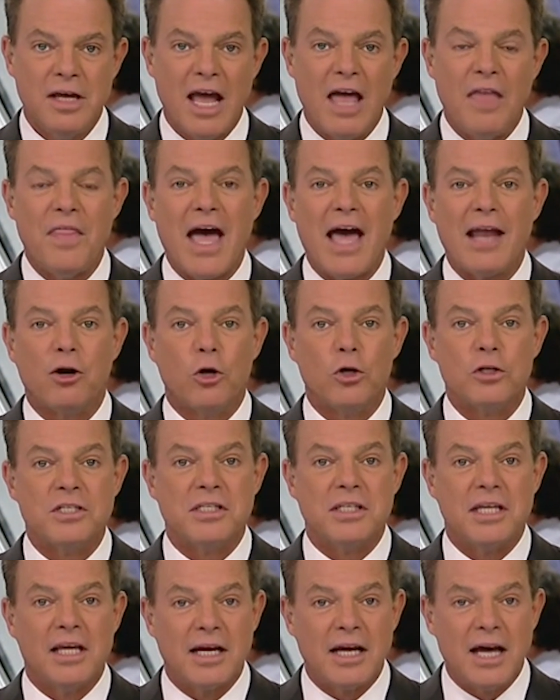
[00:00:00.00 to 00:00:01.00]
And that
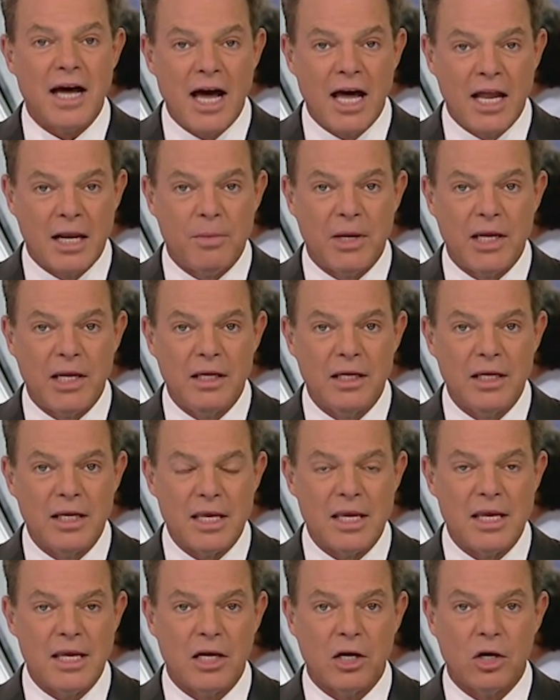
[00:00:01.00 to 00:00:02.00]
hurts the economy
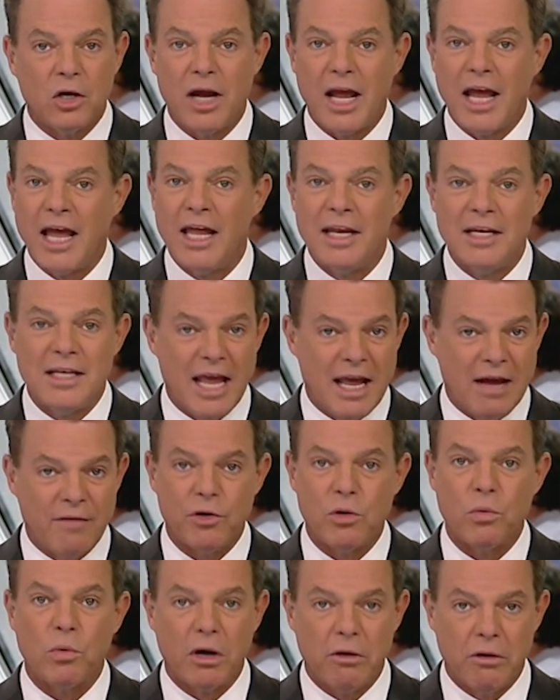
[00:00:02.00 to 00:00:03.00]
here and
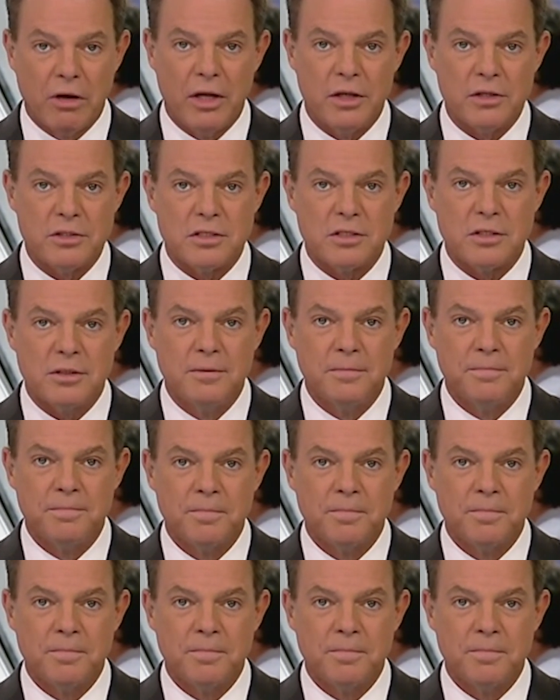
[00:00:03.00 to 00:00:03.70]
everywhere else.